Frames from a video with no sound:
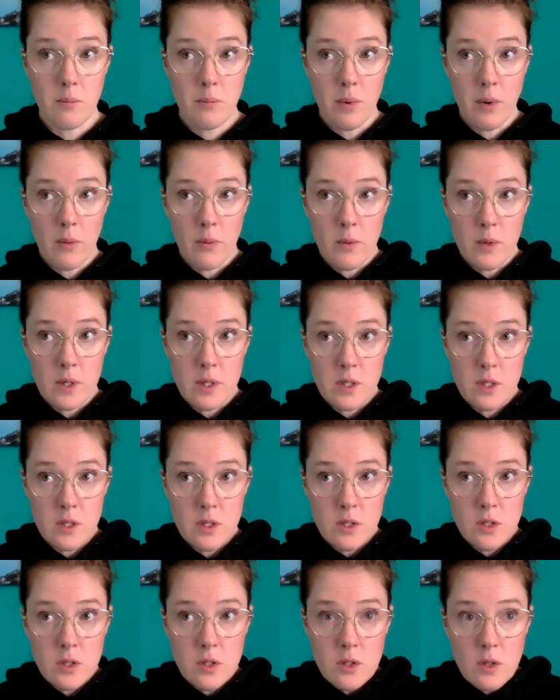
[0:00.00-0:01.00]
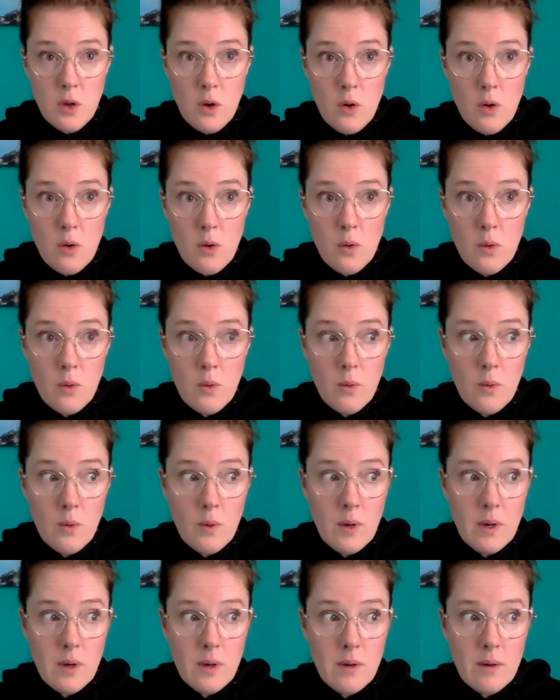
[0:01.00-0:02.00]
But we're so
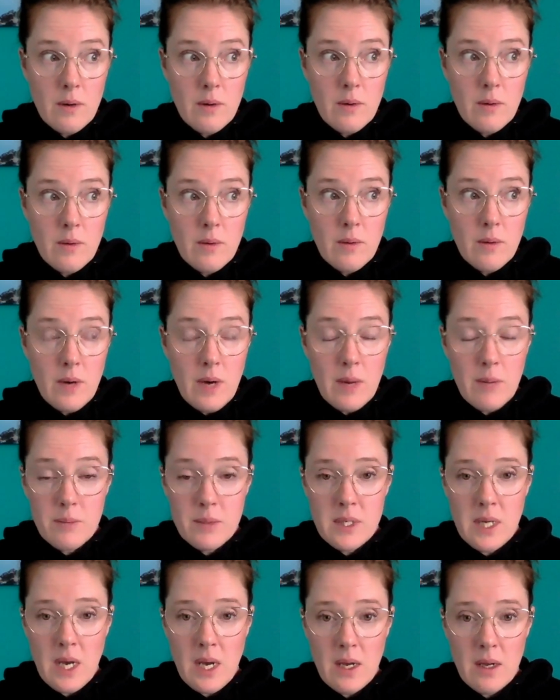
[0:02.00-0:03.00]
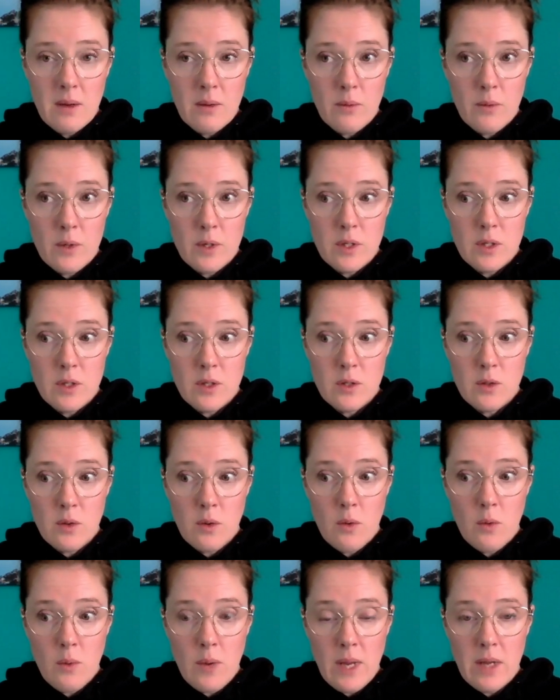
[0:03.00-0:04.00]
uptight. We're so
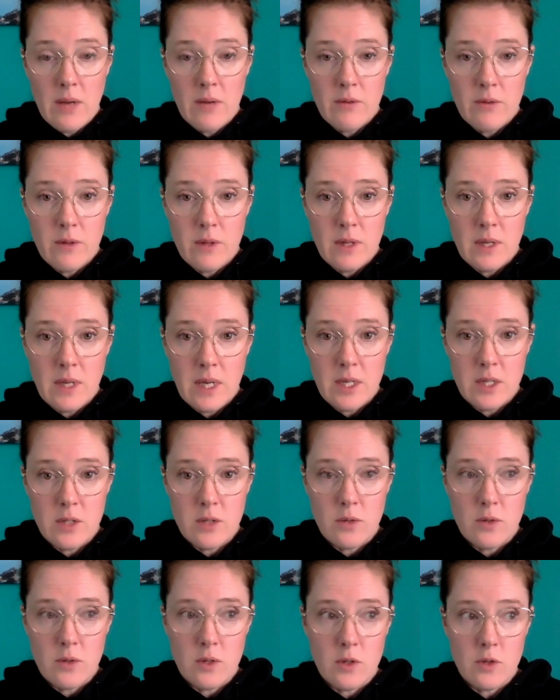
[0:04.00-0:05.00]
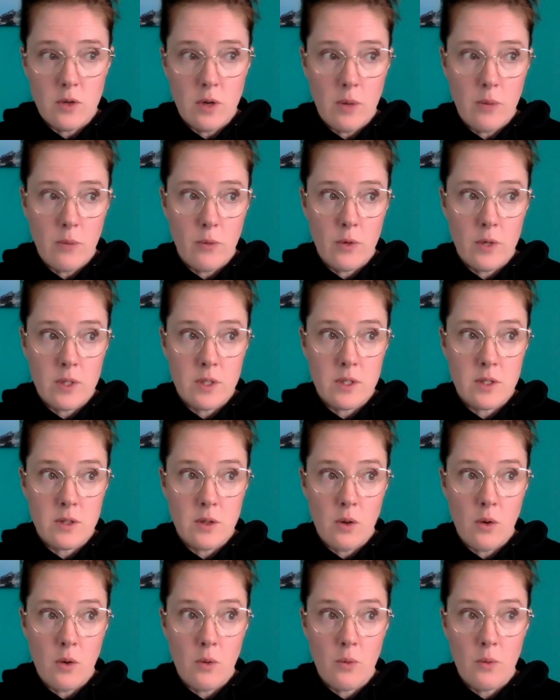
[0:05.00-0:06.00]
waiting for the next shoe to drop. We're
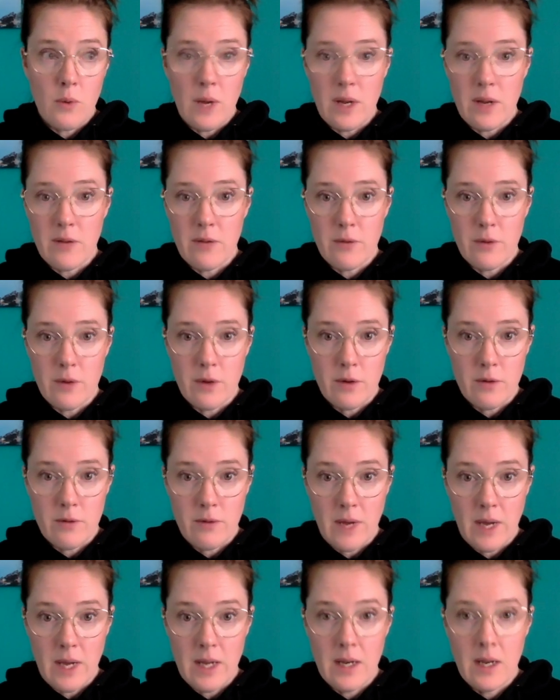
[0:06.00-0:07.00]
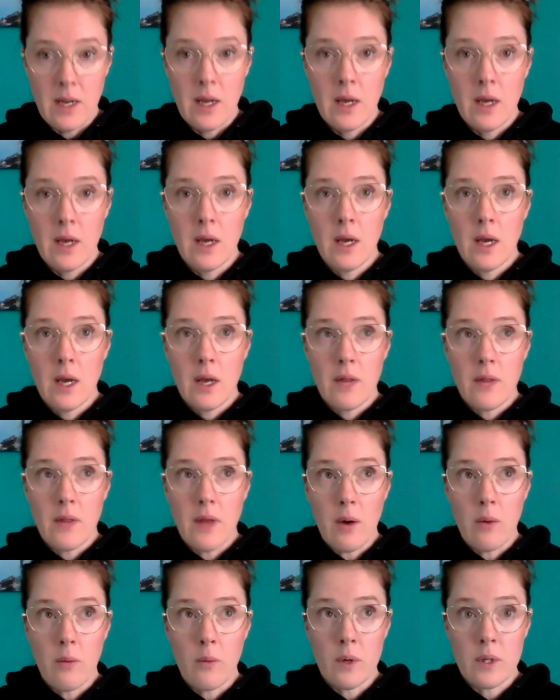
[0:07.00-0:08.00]
so ready for a fight
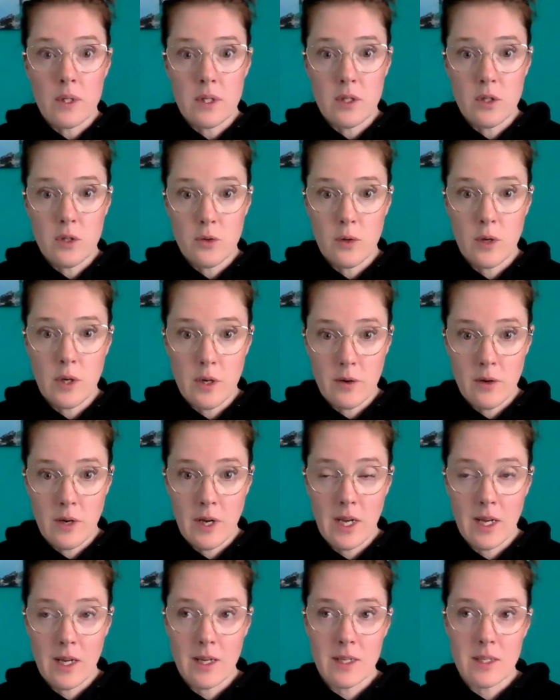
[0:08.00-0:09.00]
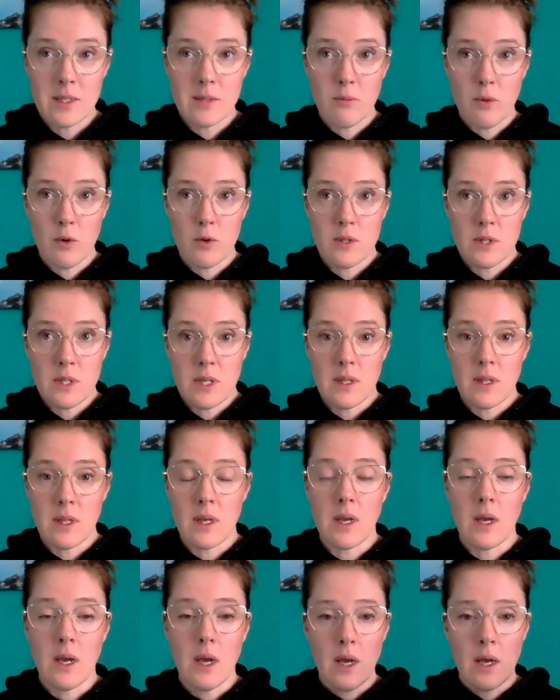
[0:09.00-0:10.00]
that what's triggering is mostly
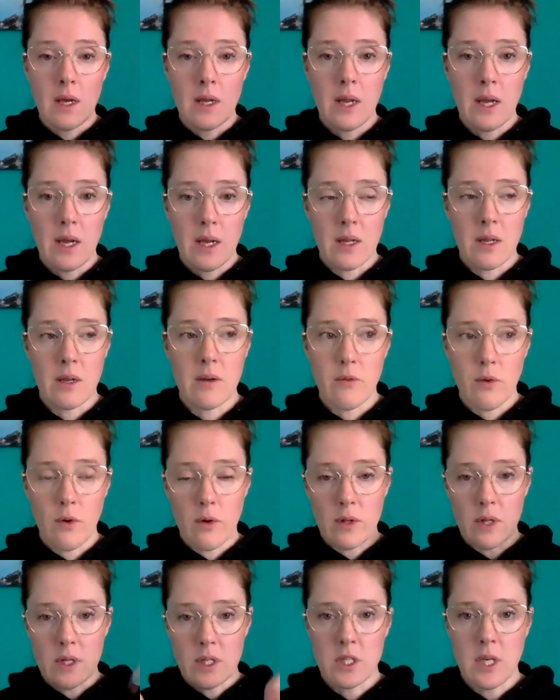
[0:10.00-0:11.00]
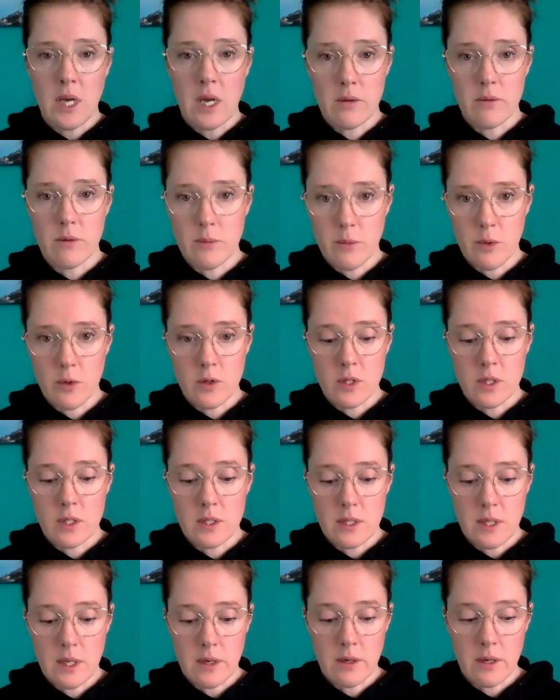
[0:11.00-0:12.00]
the negative or the shadow
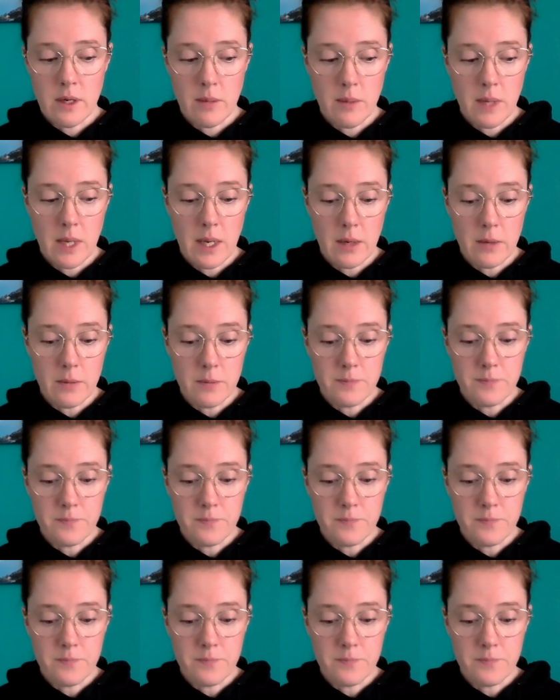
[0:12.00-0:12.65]
emotions that are coming up.